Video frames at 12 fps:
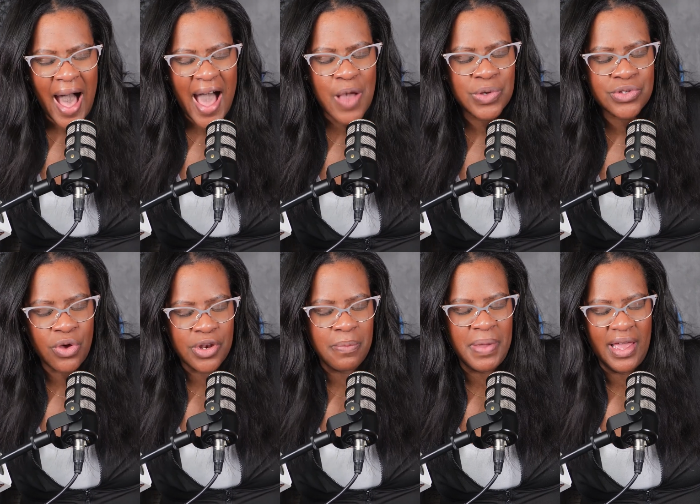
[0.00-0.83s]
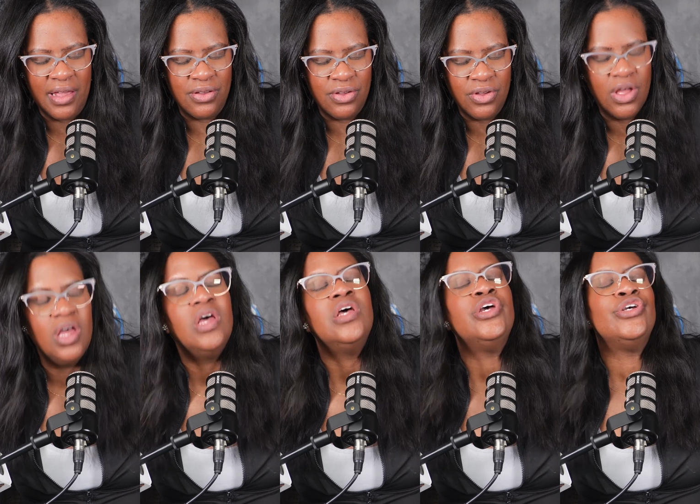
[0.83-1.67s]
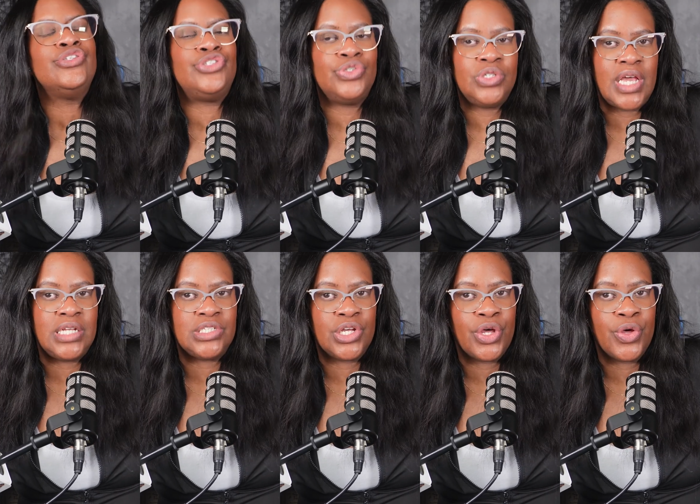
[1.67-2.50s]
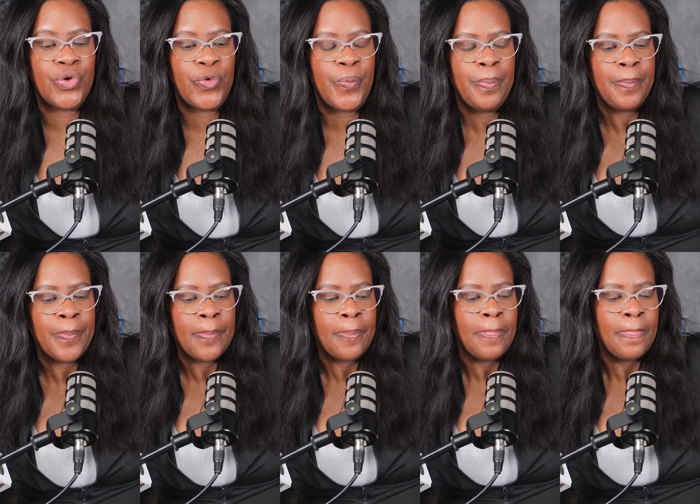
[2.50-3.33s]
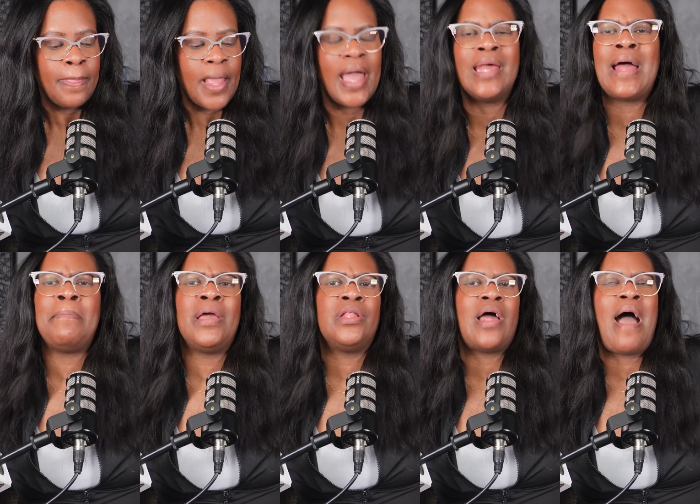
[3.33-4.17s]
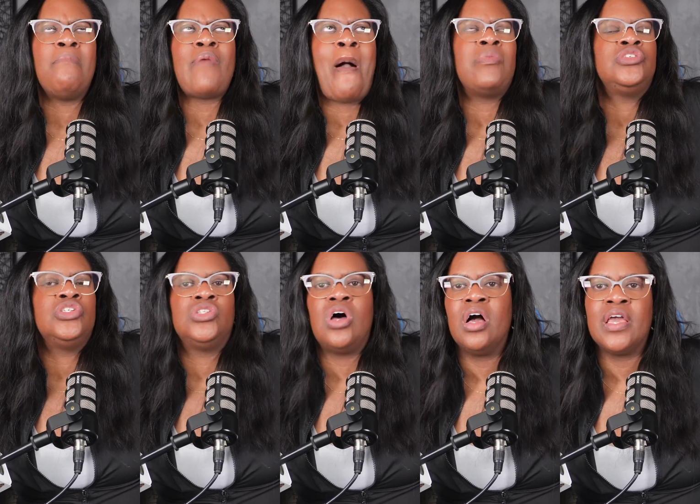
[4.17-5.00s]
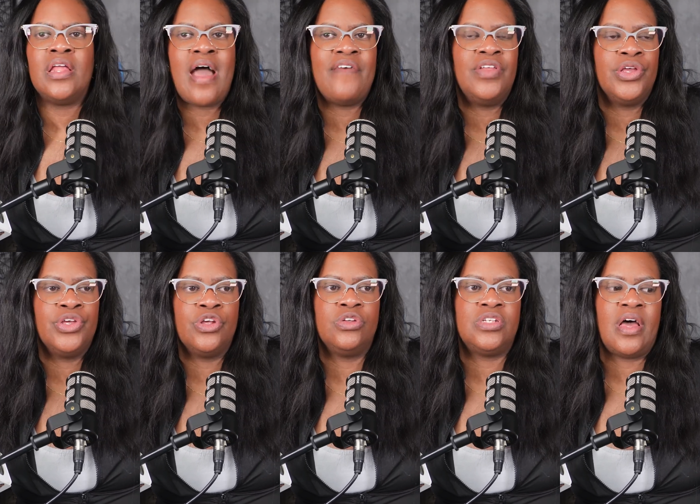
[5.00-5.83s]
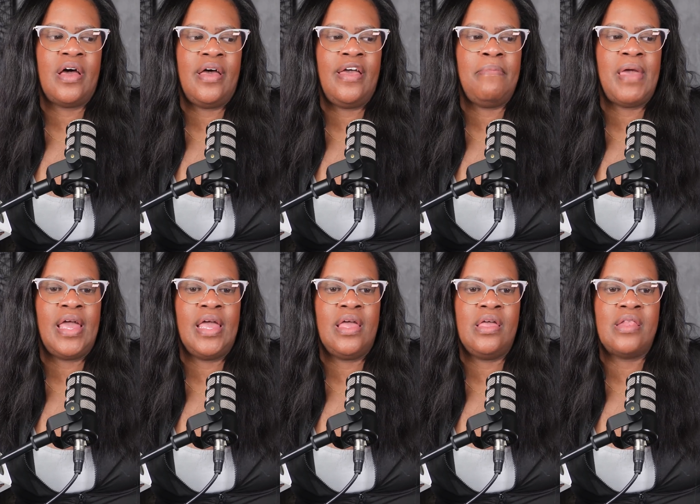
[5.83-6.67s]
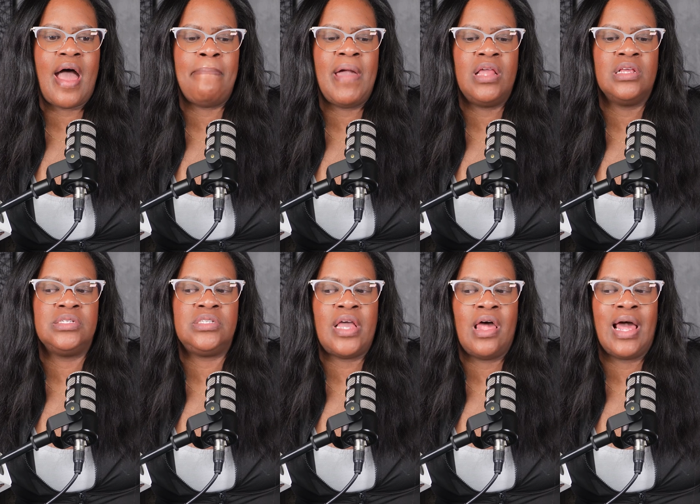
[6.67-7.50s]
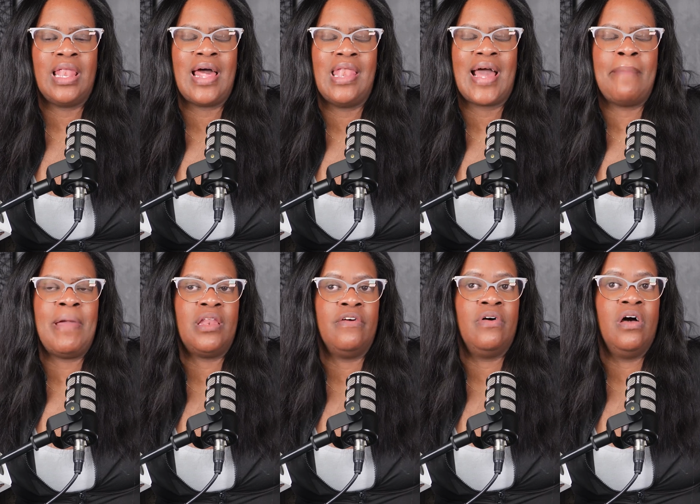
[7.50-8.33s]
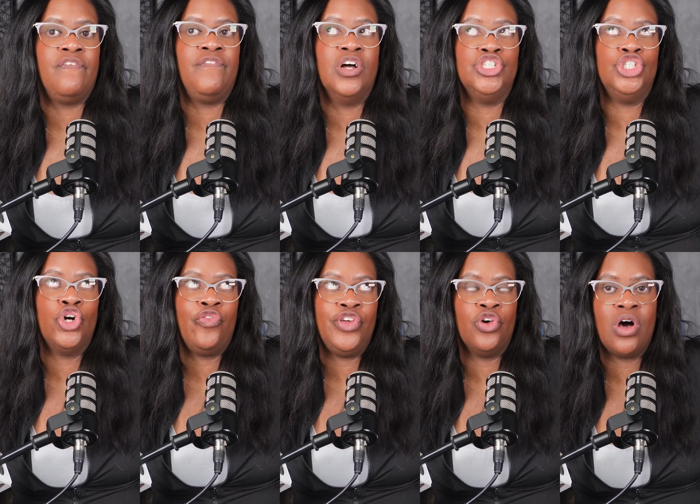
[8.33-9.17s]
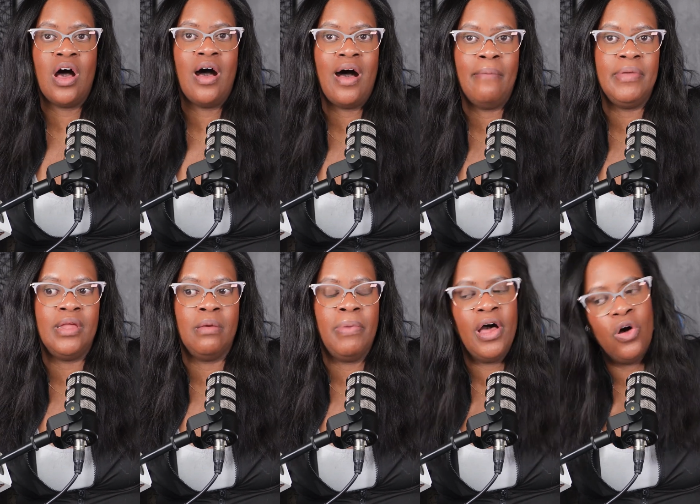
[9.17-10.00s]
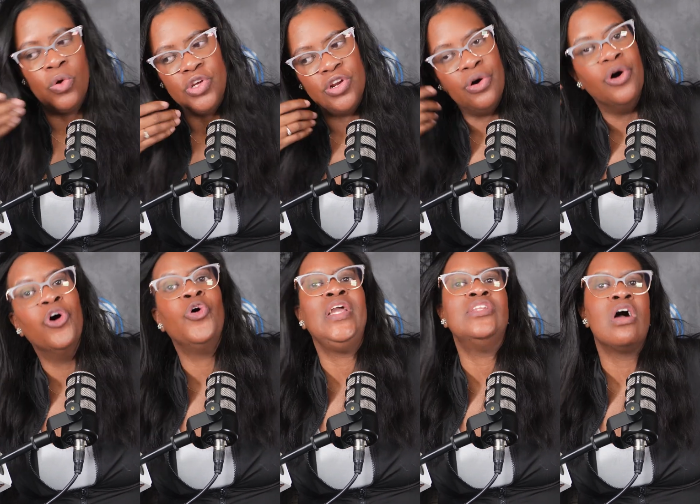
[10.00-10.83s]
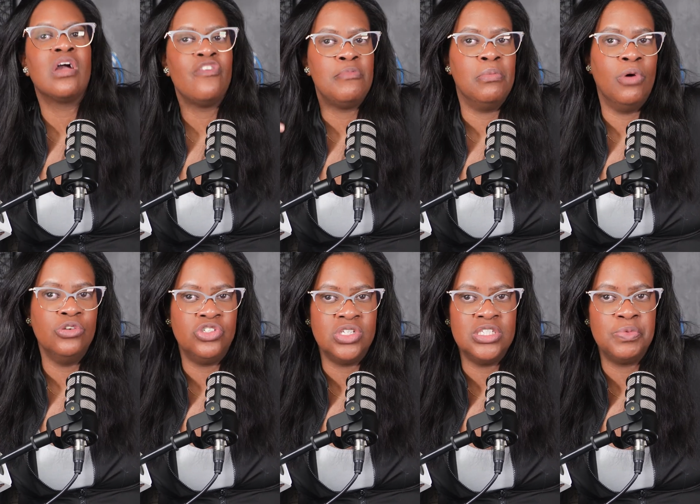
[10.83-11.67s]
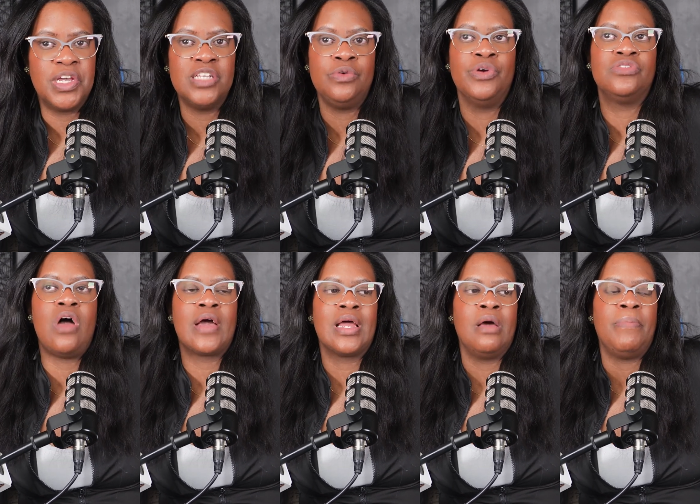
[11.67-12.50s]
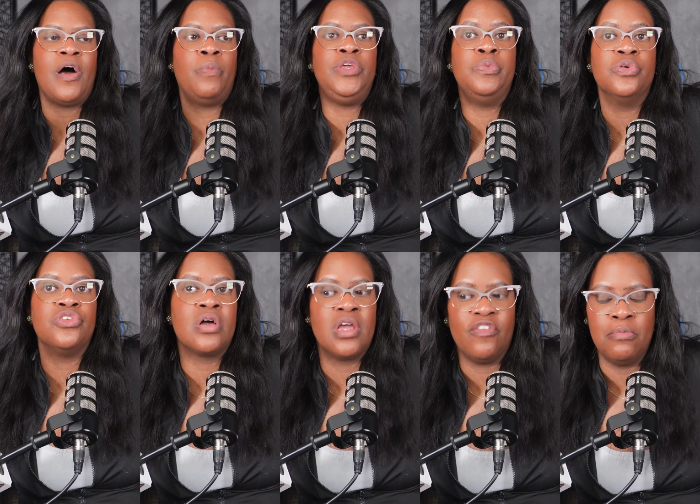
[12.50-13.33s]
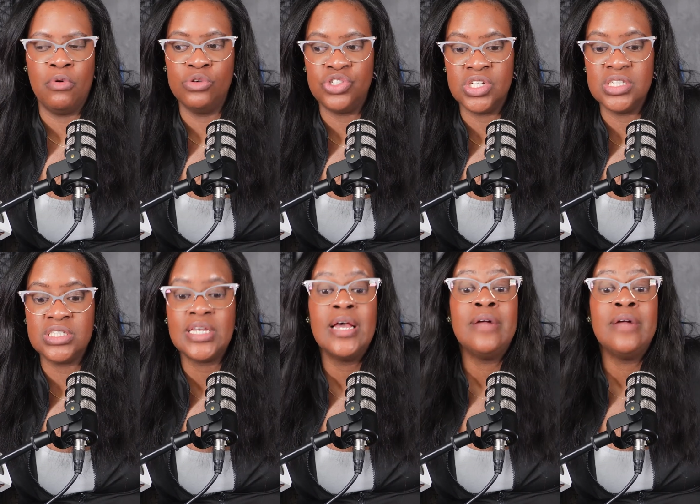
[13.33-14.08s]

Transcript: was on a panel 2 days ago, and I was just talking and having a good old time, and I made a jovial comment about, oh, he talking from emotions, because we were talking about people talking from emotions,